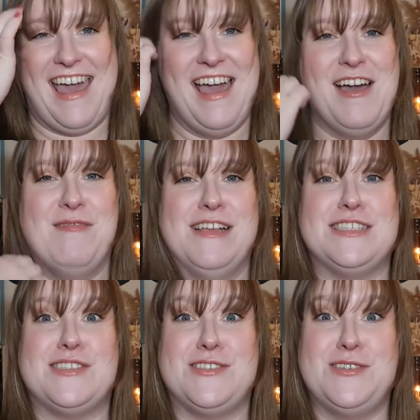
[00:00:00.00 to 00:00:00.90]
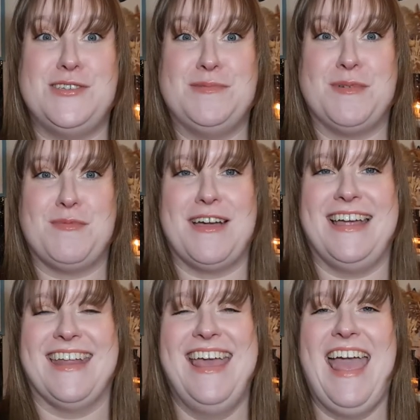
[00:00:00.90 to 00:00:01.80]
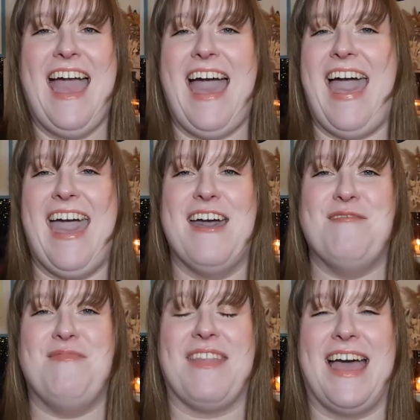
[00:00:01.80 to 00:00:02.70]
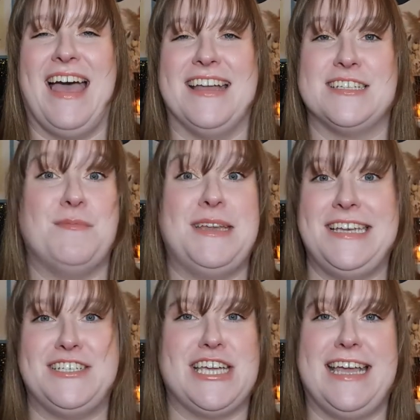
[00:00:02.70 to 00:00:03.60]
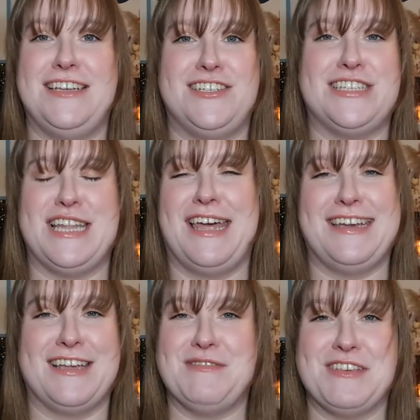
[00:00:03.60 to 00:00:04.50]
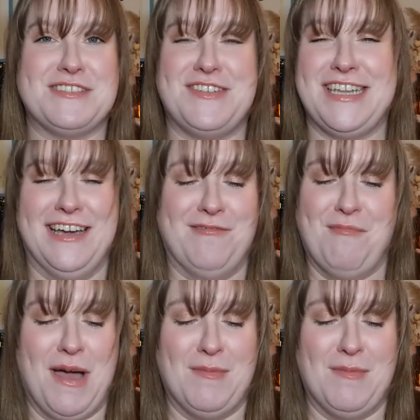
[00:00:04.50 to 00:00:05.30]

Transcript: um, super bright um, and completely changed the lighting of this video my